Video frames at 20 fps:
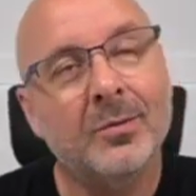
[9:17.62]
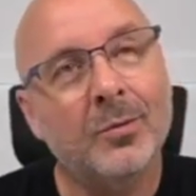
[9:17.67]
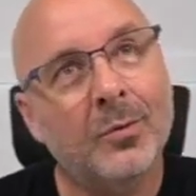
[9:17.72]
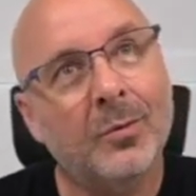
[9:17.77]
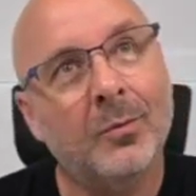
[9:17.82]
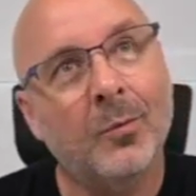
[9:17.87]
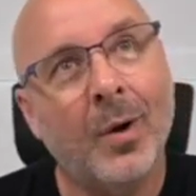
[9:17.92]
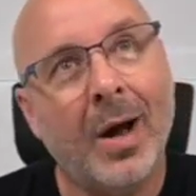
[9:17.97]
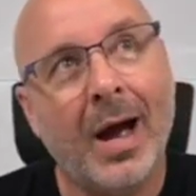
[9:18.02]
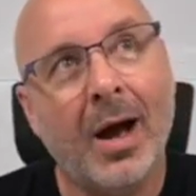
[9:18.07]

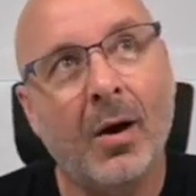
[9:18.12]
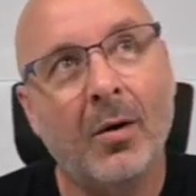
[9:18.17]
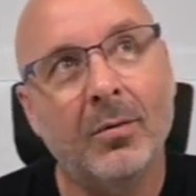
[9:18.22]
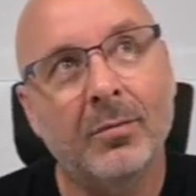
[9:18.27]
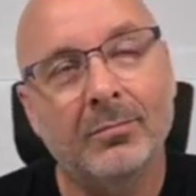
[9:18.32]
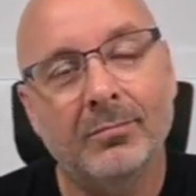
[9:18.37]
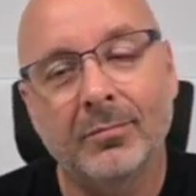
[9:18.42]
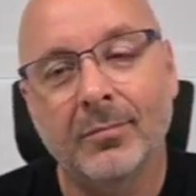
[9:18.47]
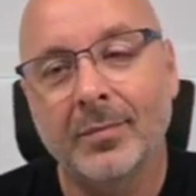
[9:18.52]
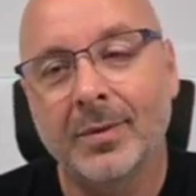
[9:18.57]
wow.
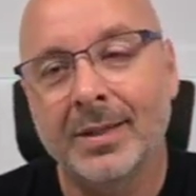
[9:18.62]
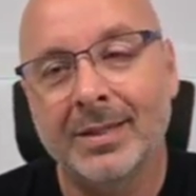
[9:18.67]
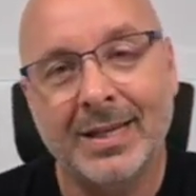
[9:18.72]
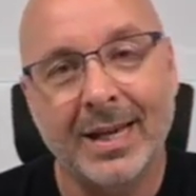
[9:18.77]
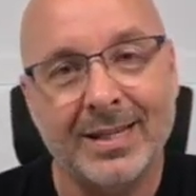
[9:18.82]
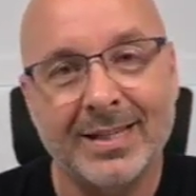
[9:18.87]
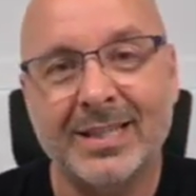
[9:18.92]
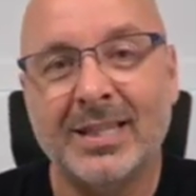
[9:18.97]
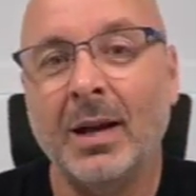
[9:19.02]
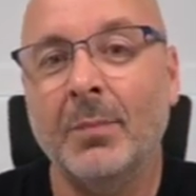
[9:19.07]
Is
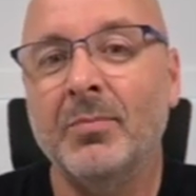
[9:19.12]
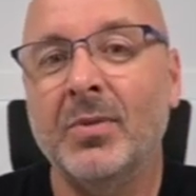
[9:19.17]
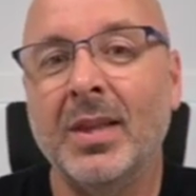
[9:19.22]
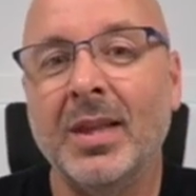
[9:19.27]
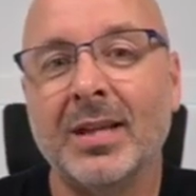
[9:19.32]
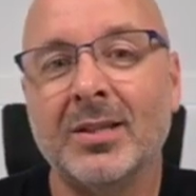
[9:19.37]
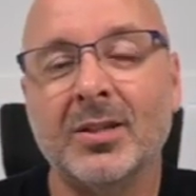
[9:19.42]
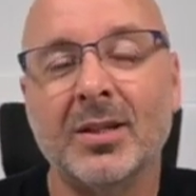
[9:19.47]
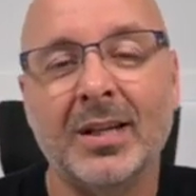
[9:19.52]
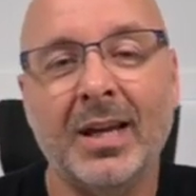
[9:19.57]
that something
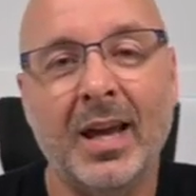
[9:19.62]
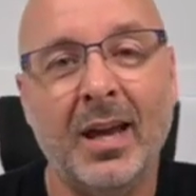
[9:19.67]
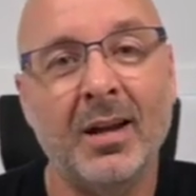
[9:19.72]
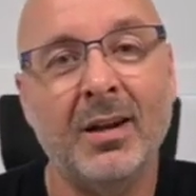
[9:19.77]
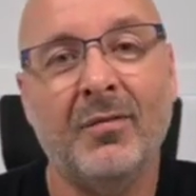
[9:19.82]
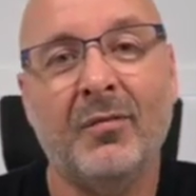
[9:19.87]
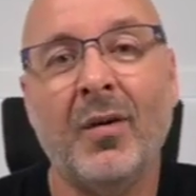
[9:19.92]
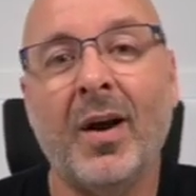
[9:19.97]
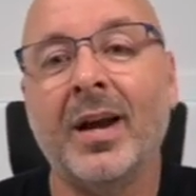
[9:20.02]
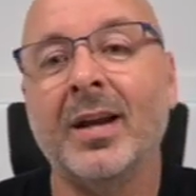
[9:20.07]
that's going to
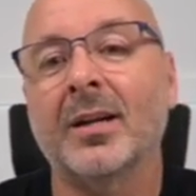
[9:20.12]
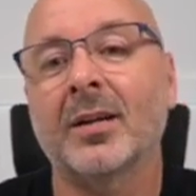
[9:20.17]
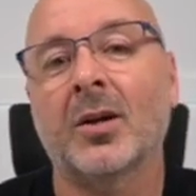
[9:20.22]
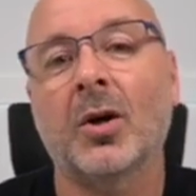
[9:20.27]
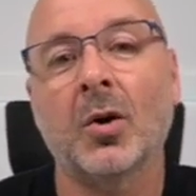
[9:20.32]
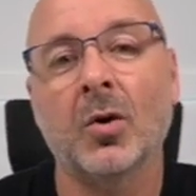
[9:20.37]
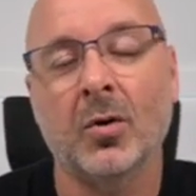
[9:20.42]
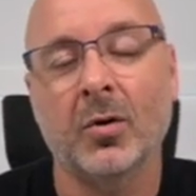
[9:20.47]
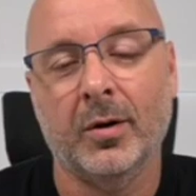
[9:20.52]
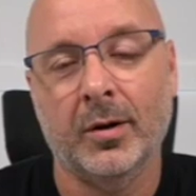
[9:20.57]
edify and
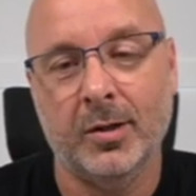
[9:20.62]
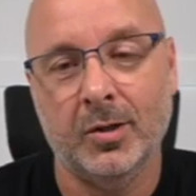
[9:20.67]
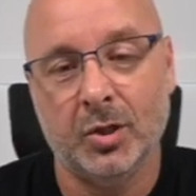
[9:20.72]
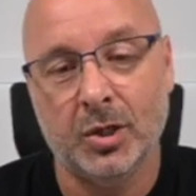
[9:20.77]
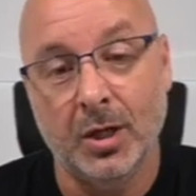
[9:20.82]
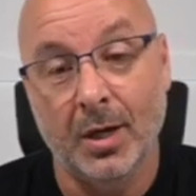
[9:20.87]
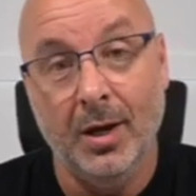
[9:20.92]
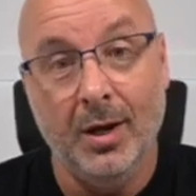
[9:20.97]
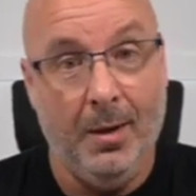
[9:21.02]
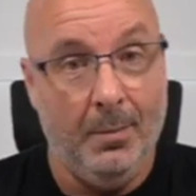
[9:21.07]
encourage
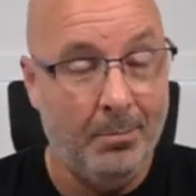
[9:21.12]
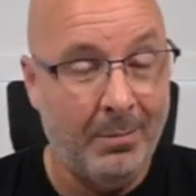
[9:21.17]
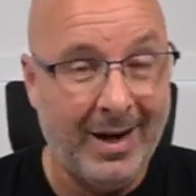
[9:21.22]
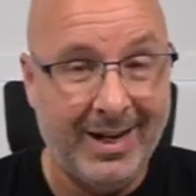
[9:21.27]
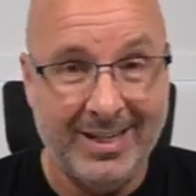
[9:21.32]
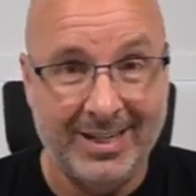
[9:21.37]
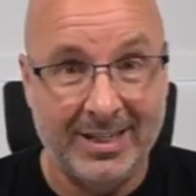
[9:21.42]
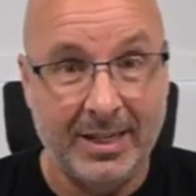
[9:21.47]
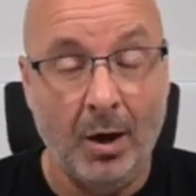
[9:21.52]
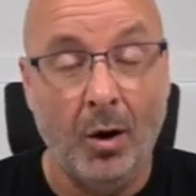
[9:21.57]

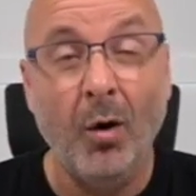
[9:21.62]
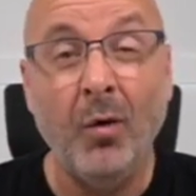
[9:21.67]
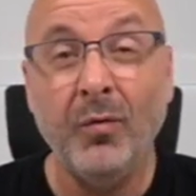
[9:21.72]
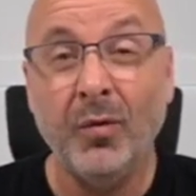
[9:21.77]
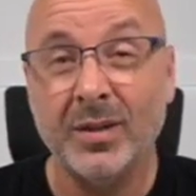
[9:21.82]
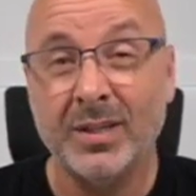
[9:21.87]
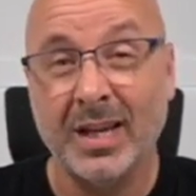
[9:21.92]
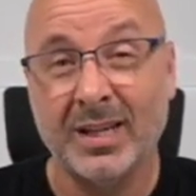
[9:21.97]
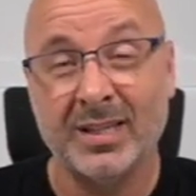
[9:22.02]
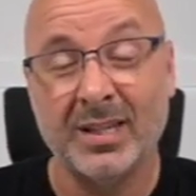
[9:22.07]
myself?
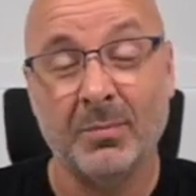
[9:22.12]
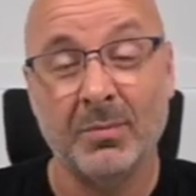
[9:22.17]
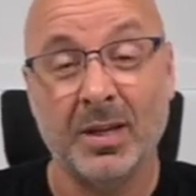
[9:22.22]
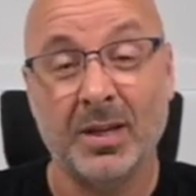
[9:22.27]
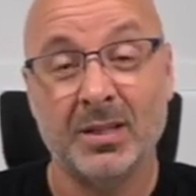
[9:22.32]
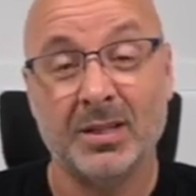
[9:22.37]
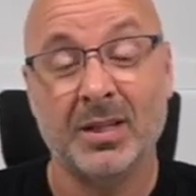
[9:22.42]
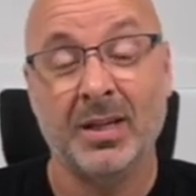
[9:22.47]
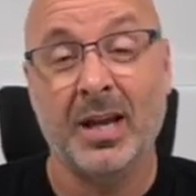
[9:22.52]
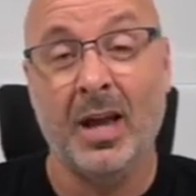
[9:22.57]
Is that something
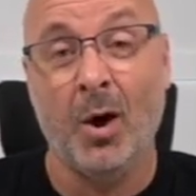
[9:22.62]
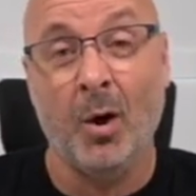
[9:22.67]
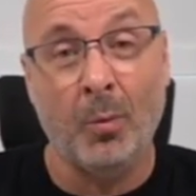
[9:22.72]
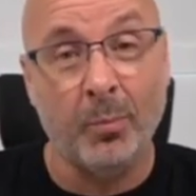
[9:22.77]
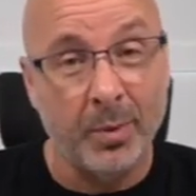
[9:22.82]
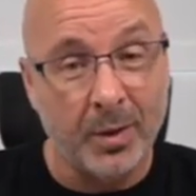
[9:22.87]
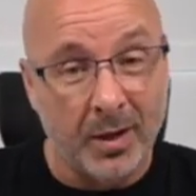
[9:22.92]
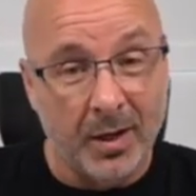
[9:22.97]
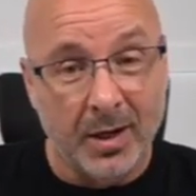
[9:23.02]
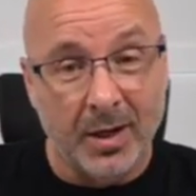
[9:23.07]
that's going to help
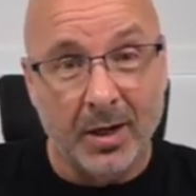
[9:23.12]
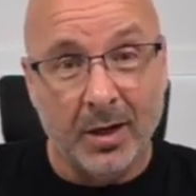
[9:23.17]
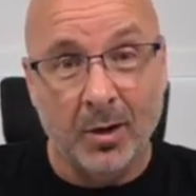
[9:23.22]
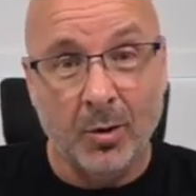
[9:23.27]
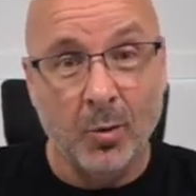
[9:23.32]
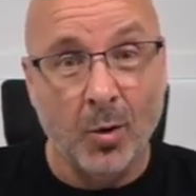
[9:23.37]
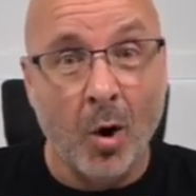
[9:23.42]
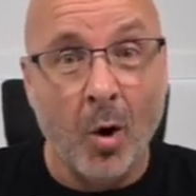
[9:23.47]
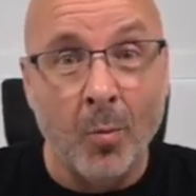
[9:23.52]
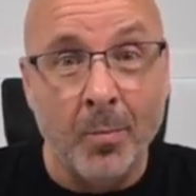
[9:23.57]

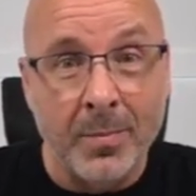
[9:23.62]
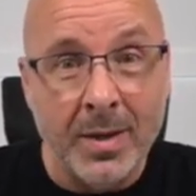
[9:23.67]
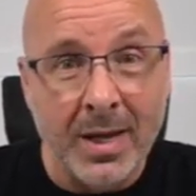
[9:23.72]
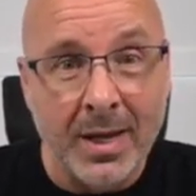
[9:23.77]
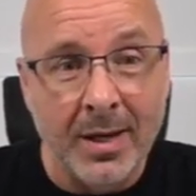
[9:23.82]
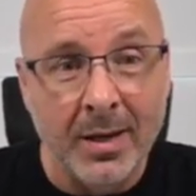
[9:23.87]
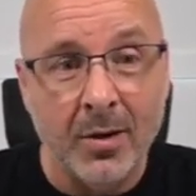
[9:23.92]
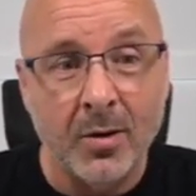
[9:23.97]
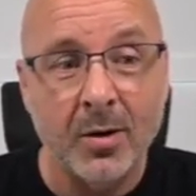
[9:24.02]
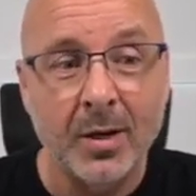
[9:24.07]
grow
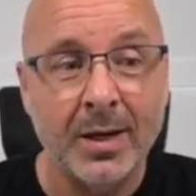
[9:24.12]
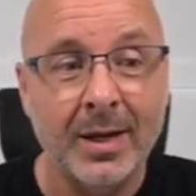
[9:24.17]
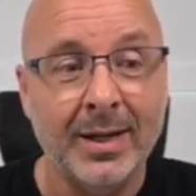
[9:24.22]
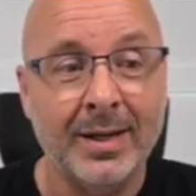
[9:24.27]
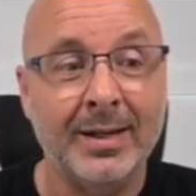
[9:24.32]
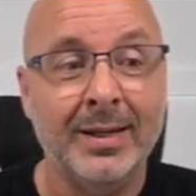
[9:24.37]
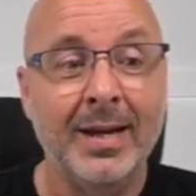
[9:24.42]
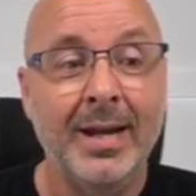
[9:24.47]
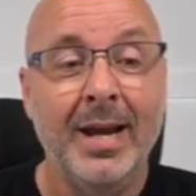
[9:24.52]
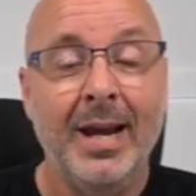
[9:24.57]
me
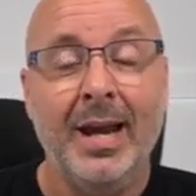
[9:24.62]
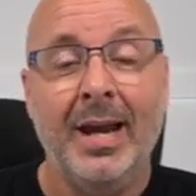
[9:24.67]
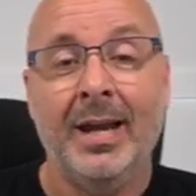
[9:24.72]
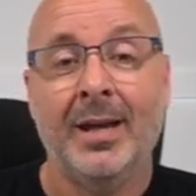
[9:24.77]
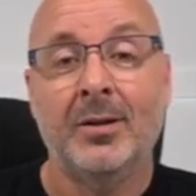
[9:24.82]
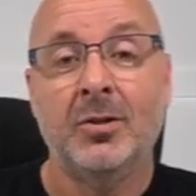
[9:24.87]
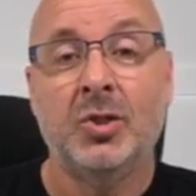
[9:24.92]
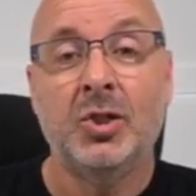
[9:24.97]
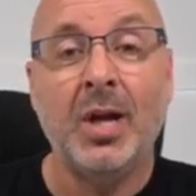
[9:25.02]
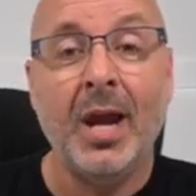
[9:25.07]
and
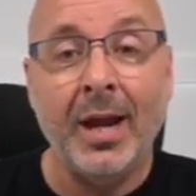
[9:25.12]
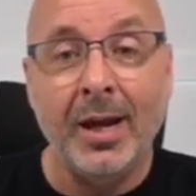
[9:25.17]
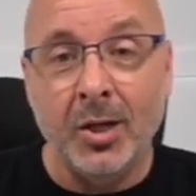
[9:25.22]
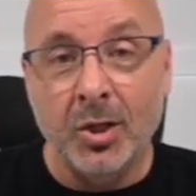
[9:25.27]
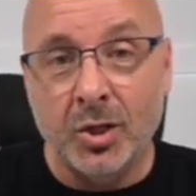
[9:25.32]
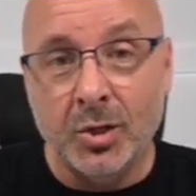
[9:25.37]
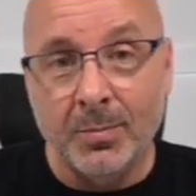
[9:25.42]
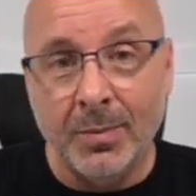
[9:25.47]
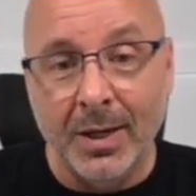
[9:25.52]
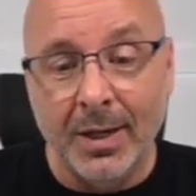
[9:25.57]

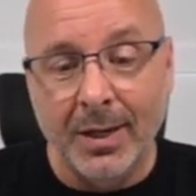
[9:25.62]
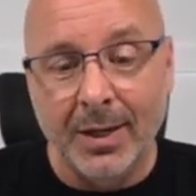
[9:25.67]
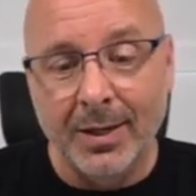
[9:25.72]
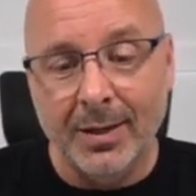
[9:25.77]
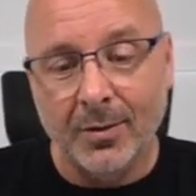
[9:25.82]
change me?